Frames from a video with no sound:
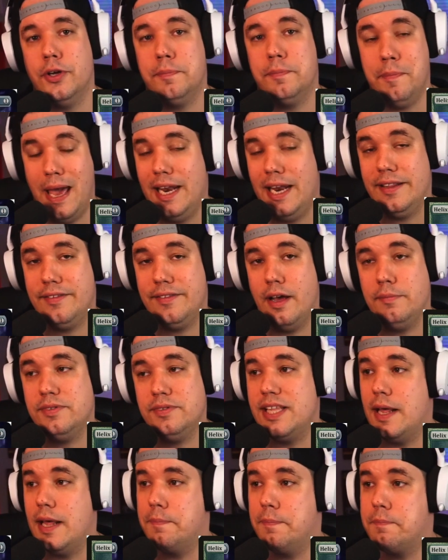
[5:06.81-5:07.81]
mana dumps
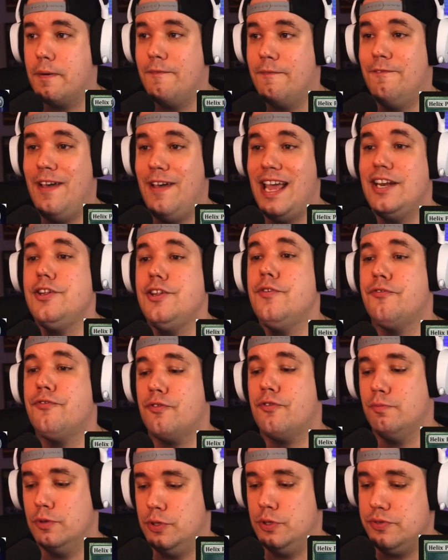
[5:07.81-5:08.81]
that prevent you
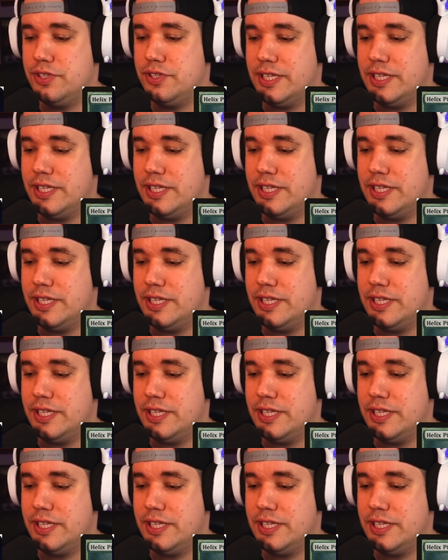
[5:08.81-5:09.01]
from losing the